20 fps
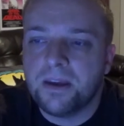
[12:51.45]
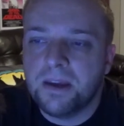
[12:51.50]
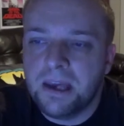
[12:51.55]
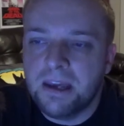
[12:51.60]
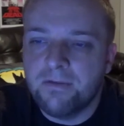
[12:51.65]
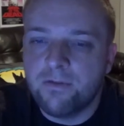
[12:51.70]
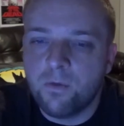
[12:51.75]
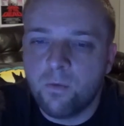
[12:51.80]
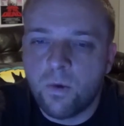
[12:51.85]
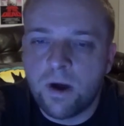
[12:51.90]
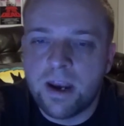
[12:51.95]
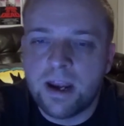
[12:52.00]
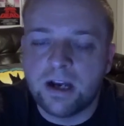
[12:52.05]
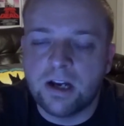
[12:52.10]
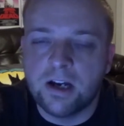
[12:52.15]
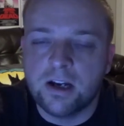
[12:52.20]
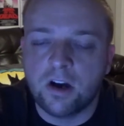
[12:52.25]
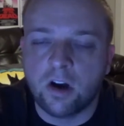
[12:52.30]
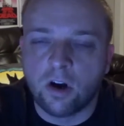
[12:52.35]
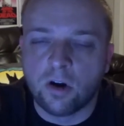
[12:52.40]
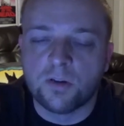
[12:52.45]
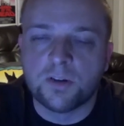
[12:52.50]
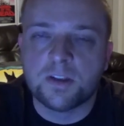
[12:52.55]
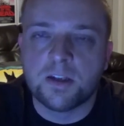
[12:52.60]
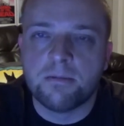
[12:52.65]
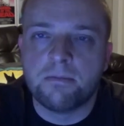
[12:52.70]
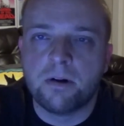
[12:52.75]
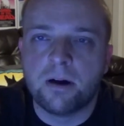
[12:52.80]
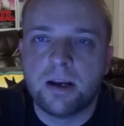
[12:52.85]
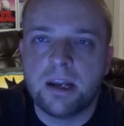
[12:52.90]
Even when it could hurt
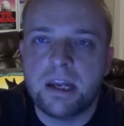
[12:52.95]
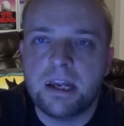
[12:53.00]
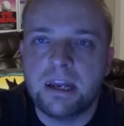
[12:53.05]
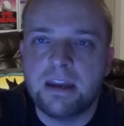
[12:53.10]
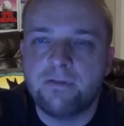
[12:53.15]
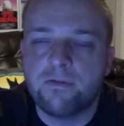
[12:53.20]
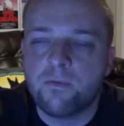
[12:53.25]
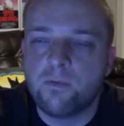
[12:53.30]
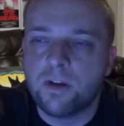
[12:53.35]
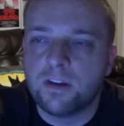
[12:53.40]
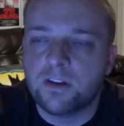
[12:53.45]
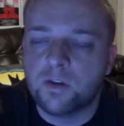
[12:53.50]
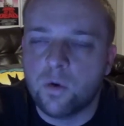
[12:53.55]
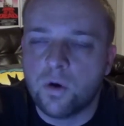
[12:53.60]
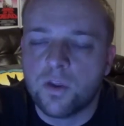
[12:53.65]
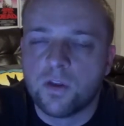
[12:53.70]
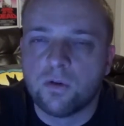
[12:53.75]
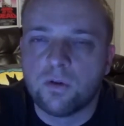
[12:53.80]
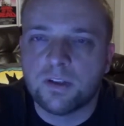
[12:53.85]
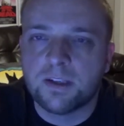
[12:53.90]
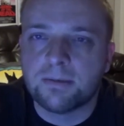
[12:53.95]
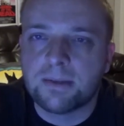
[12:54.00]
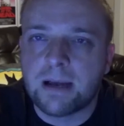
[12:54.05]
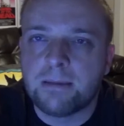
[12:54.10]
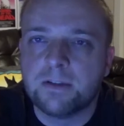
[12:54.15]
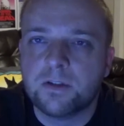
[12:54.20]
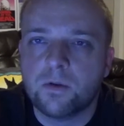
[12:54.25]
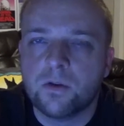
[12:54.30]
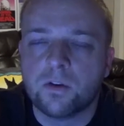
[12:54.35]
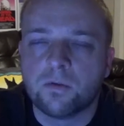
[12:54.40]
somebody, even with
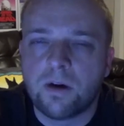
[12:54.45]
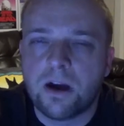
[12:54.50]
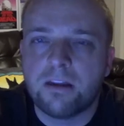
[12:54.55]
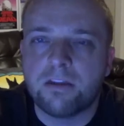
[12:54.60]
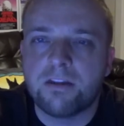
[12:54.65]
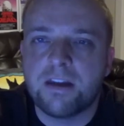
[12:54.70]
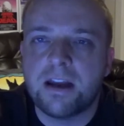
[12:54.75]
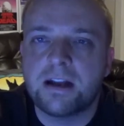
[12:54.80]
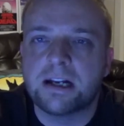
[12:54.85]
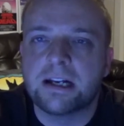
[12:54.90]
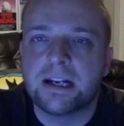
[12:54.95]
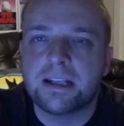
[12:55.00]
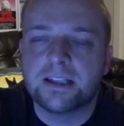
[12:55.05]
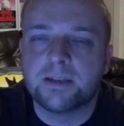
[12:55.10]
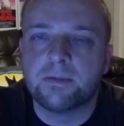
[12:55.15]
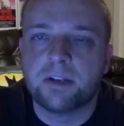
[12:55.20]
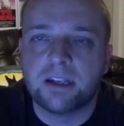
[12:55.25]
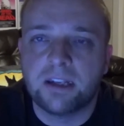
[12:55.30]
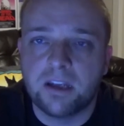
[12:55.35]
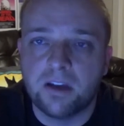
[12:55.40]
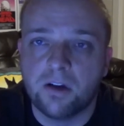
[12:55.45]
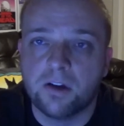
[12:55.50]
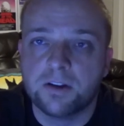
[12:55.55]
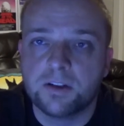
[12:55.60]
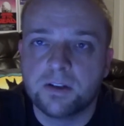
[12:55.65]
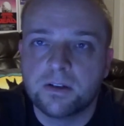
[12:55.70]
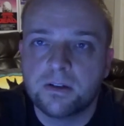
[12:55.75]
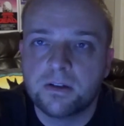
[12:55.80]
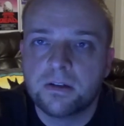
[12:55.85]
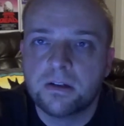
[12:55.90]
sometimes doing the right thing could get somebody
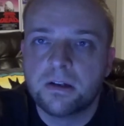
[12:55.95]
killed.